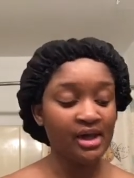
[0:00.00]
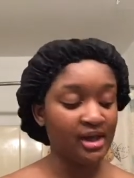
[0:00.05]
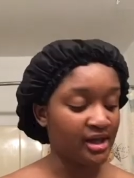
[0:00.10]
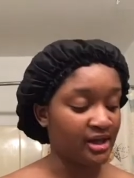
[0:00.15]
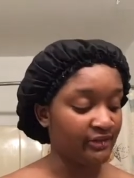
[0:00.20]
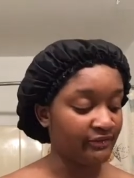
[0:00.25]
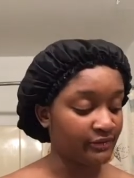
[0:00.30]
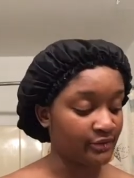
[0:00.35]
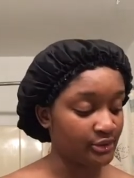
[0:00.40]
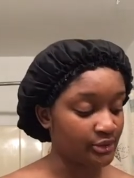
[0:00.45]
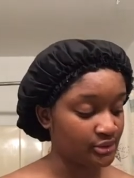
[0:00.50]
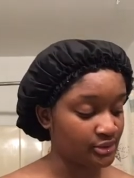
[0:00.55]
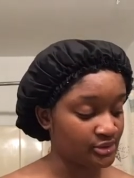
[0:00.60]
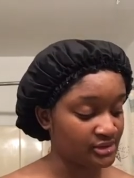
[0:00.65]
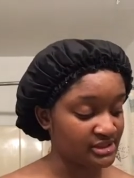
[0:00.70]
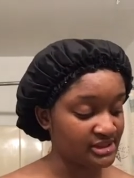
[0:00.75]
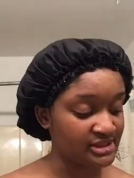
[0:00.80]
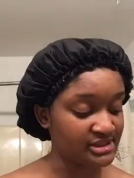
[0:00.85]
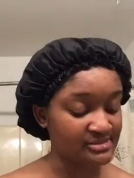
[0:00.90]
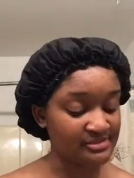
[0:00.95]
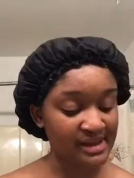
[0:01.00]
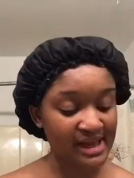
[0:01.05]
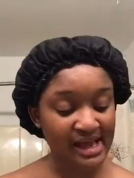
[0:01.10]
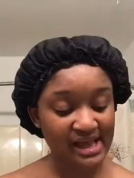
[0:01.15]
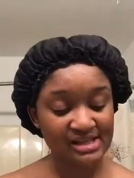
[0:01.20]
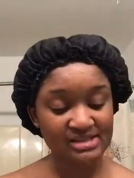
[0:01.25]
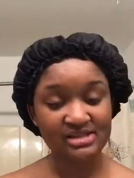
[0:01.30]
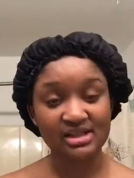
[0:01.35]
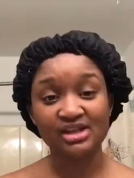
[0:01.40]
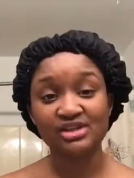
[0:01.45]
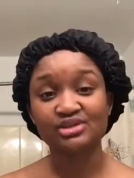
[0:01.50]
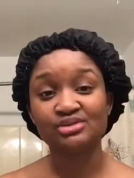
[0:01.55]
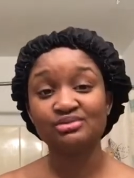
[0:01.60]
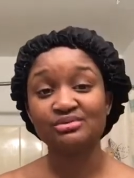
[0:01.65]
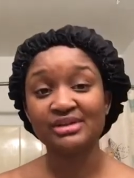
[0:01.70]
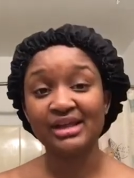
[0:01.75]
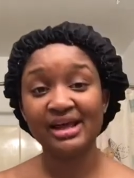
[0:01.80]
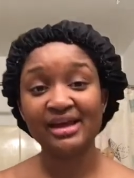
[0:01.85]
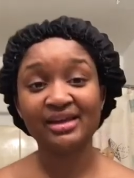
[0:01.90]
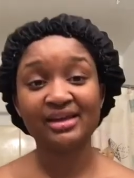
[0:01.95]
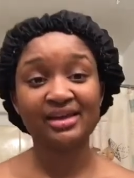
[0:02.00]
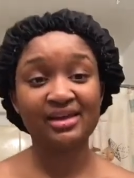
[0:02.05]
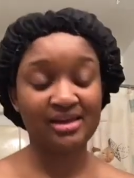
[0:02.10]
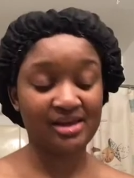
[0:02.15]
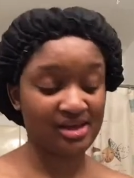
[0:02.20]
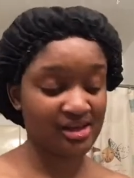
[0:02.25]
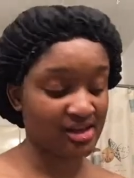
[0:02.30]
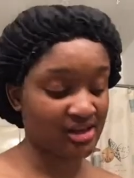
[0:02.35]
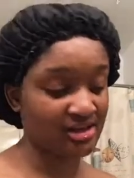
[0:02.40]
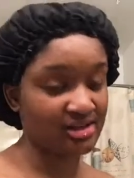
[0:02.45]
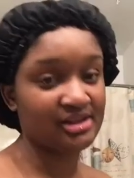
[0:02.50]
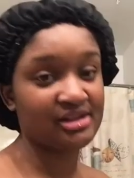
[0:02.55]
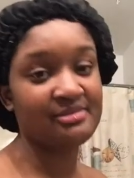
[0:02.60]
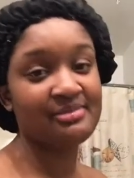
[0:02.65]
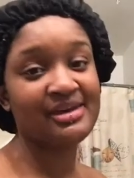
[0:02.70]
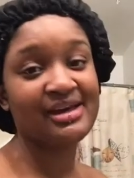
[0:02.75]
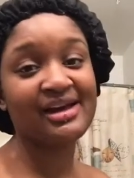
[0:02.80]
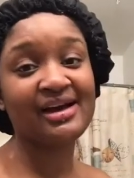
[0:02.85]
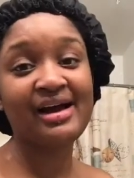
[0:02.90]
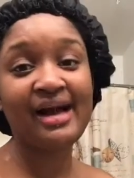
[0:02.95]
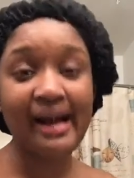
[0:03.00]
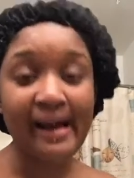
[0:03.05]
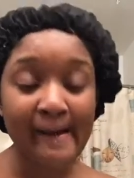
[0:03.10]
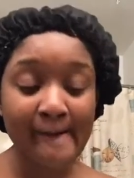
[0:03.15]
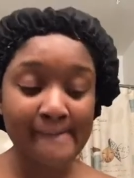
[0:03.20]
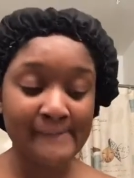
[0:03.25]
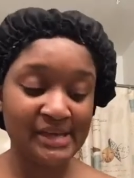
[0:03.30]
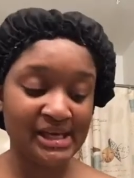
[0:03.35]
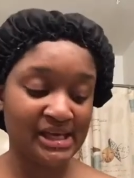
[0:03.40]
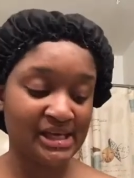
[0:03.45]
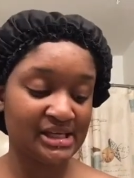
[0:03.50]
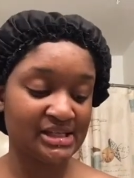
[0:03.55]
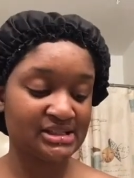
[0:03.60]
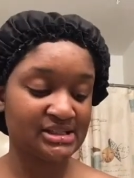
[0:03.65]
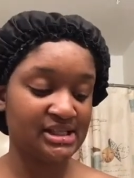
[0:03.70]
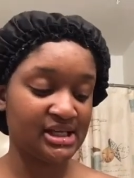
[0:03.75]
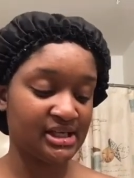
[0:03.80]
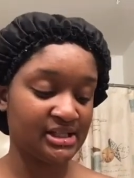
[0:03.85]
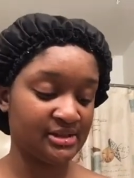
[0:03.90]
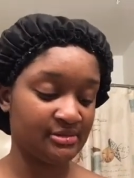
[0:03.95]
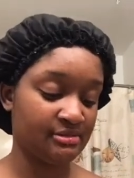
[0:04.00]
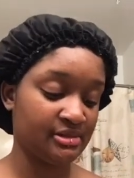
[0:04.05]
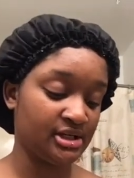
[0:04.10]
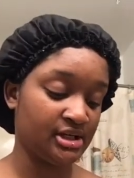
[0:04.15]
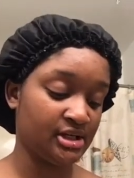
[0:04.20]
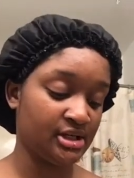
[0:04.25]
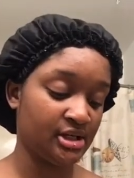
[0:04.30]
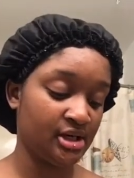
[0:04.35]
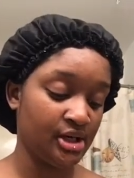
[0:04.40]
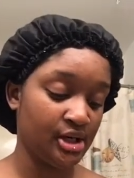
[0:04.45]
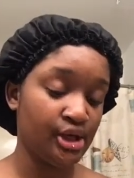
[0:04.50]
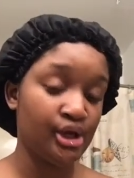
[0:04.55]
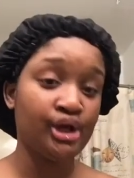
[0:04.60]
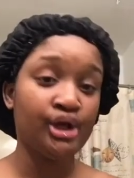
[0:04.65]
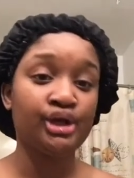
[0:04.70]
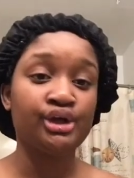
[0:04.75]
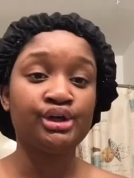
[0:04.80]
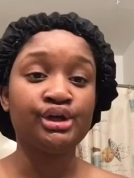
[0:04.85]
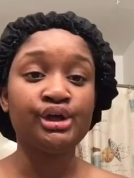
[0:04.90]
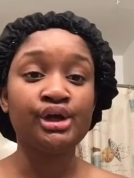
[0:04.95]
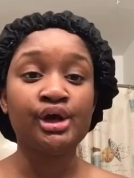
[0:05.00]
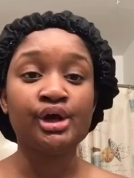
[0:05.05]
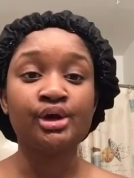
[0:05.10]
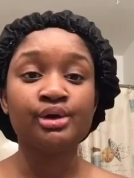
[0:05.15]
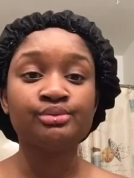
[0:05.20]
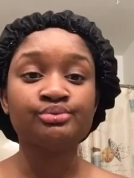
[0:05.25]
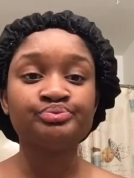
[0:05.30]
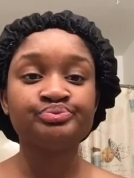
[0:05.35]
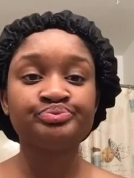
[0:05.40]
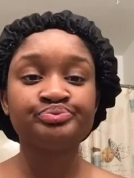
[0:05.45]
If you use this mask and you like it, leave me a comment telling me, you know.